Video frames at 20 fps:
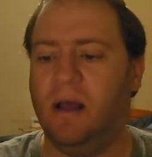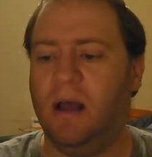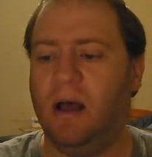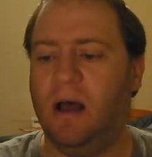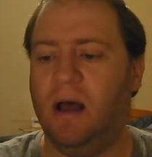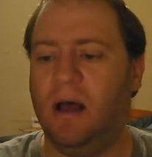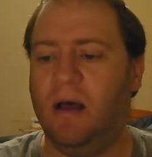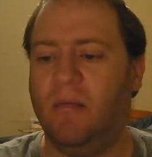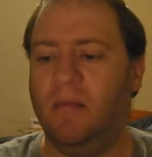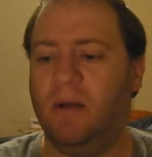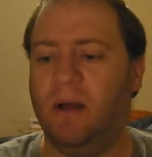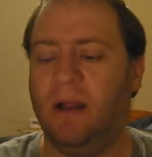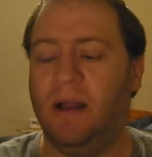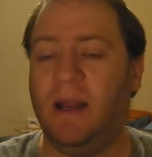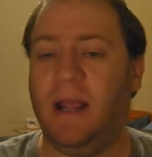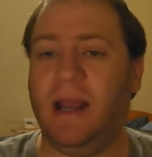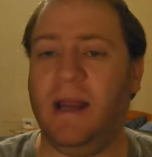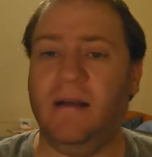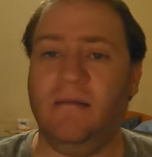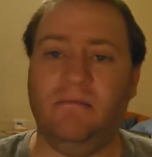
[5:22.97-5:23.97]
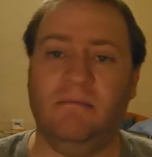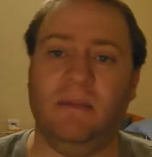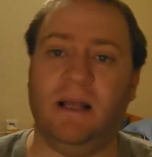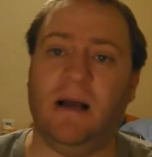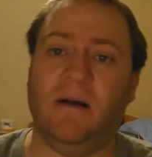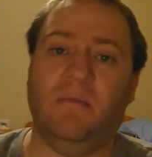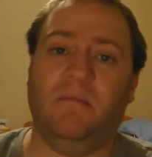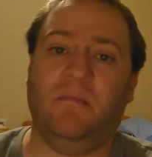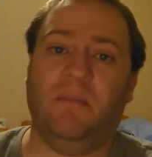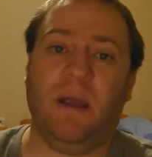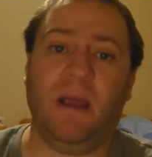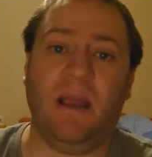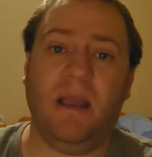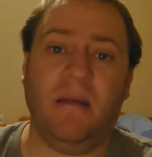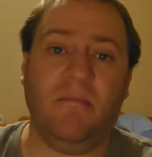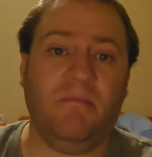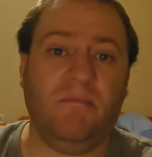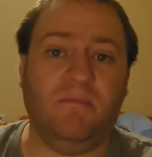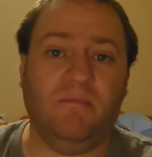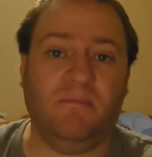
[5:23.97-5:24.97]
Um, and then that would
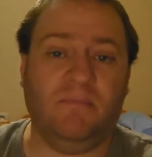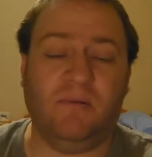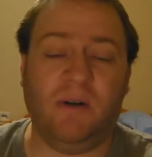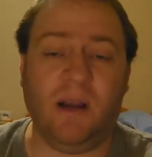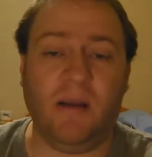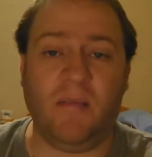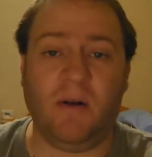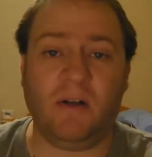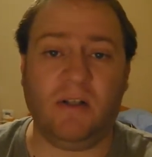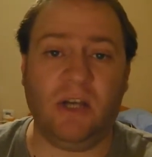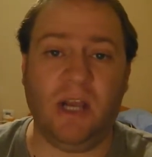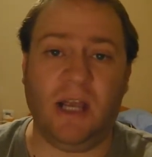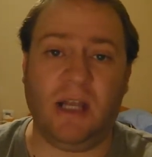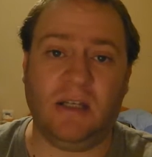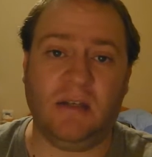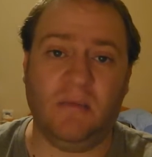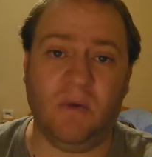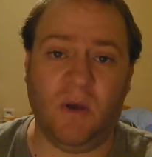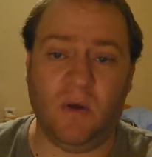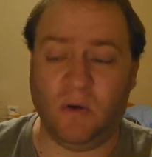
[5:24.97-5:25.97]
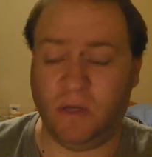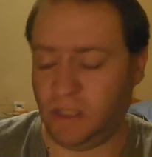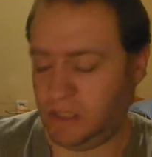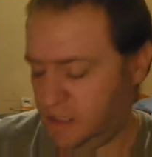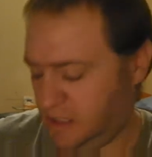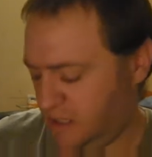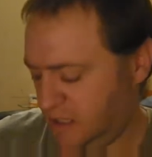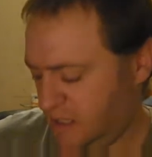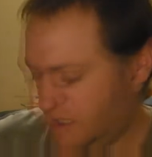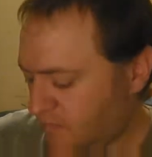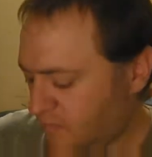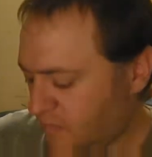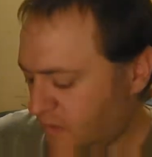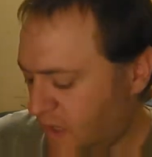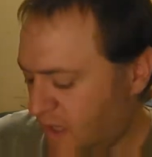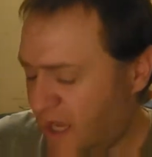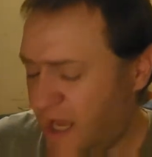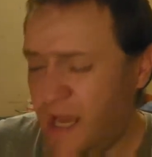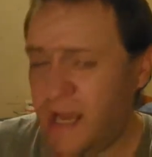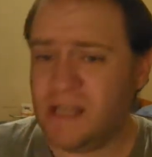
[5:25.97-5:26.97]
be pretty much it, to be honest.
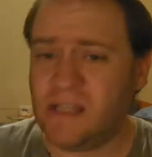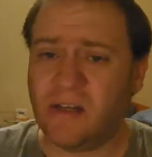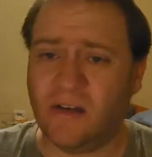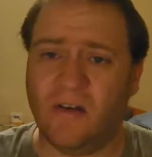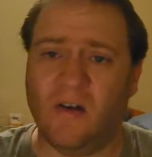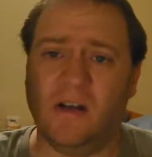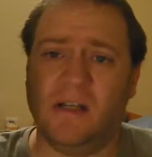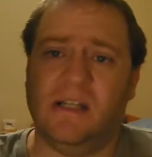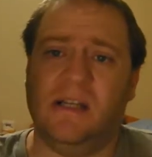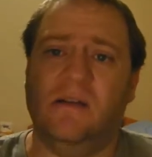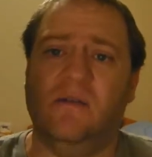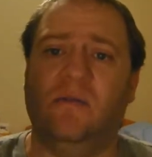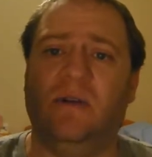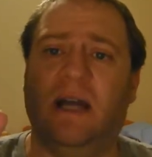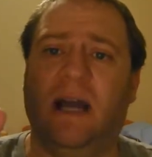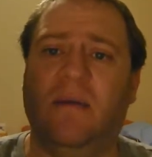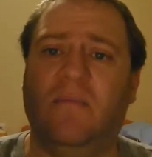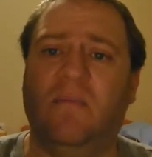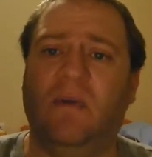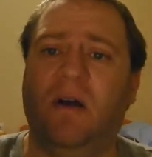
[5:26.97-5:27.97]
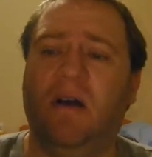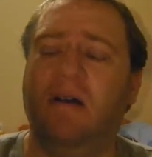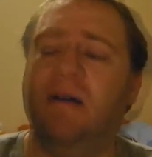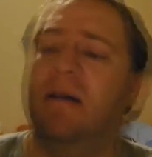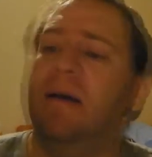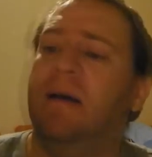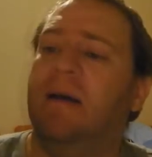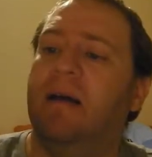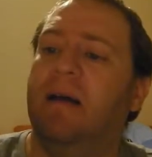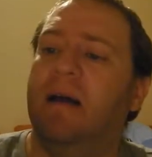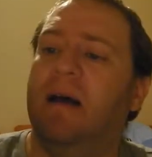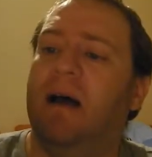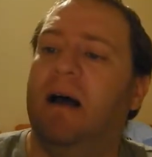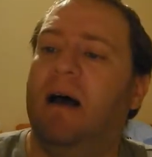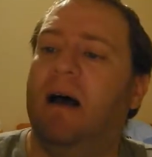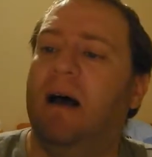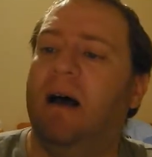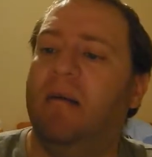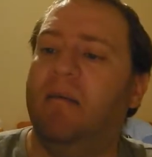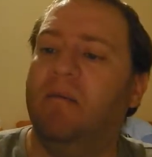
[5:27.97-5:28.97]
It is a nice little camera.
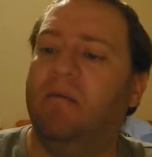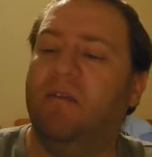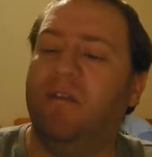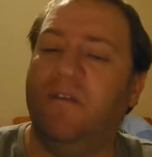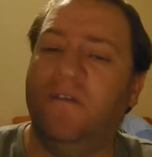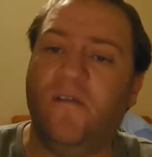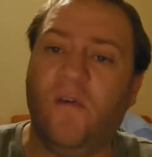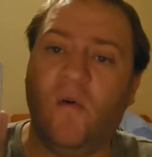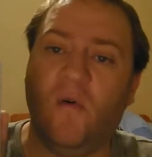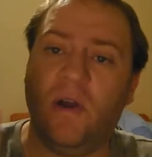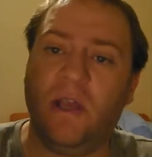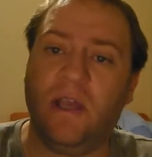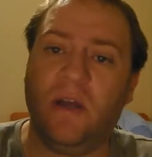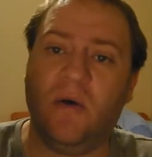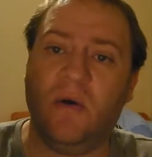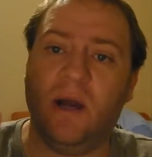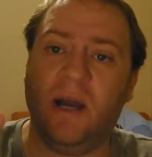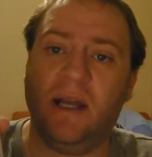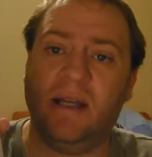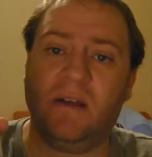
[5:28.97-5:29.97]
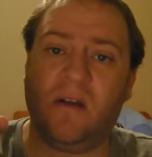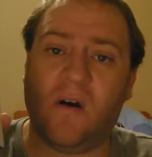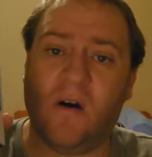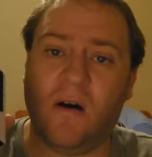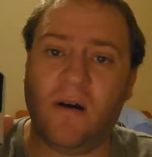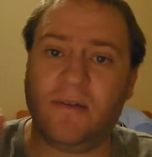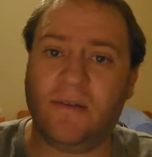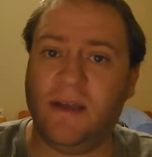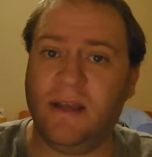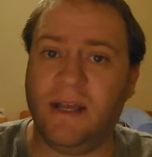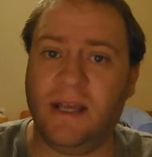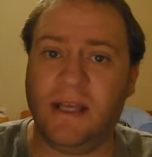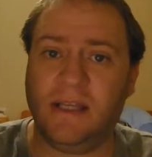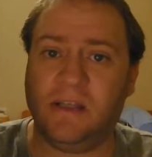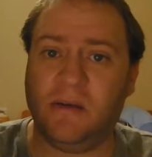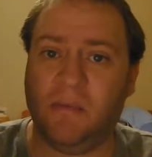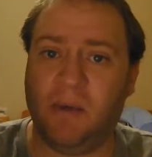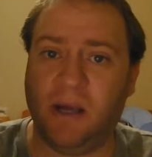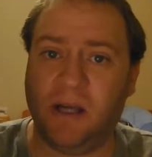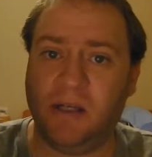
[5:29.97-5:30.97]
Um, for 40 quid, I think it's
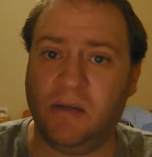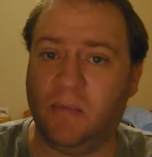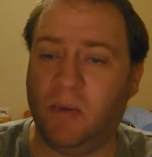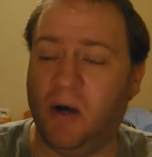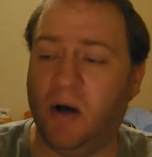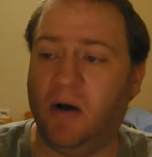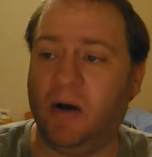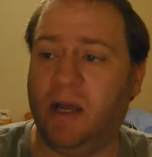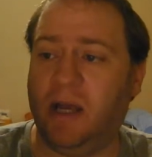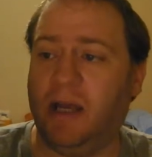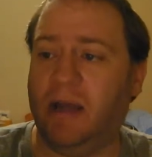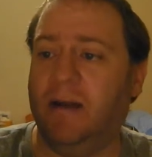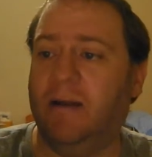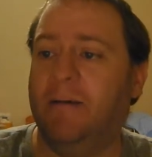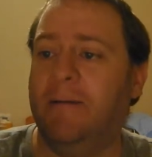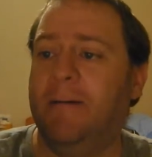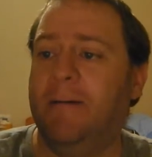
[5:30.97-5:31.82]
a major bargain.